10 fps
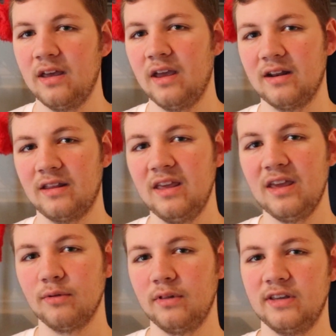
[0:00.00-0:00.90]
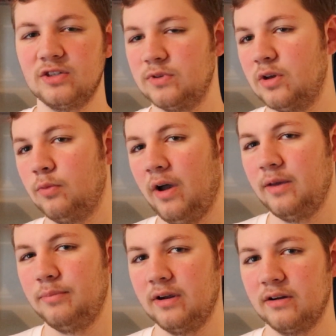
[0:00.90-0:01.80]
And I think it released with the
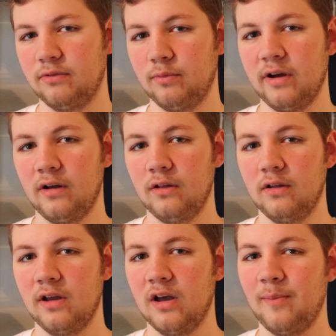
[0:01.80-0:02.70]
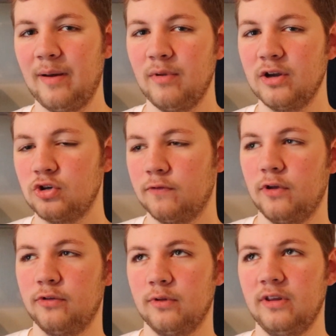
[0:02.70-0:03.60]
white pair as well. I'm not sure if
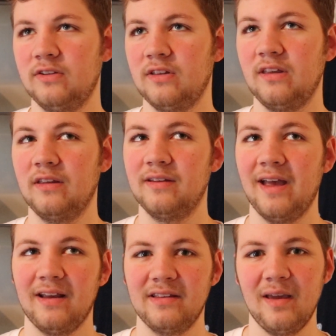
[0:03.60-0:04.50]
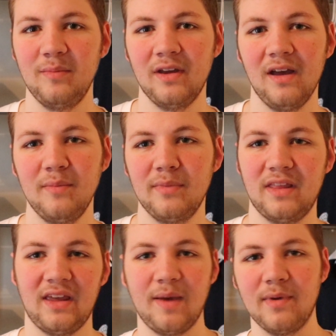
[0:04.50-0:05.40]
those released at the exact same time, but
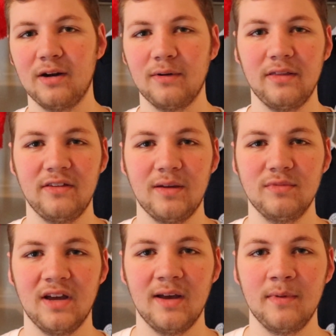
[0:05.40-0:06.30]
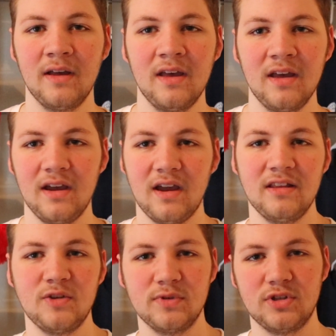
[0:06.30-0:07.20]
they came out around the same time.
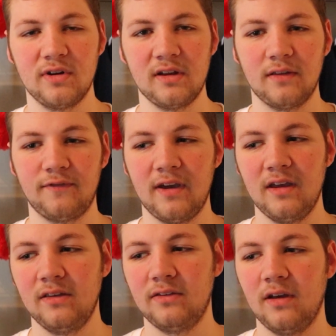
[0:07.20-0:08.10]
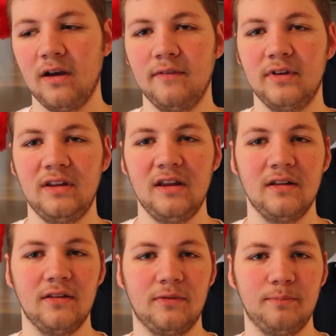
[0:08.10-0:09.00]
And this was during the phase of
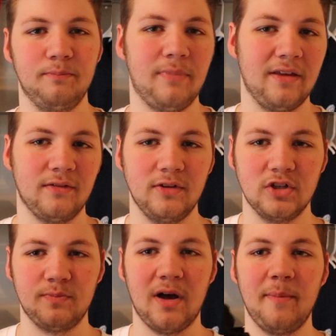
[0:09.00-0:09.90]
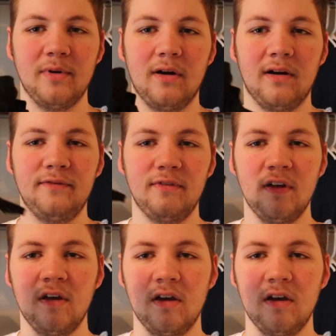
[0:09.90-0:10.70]
Adidas basically just popping off.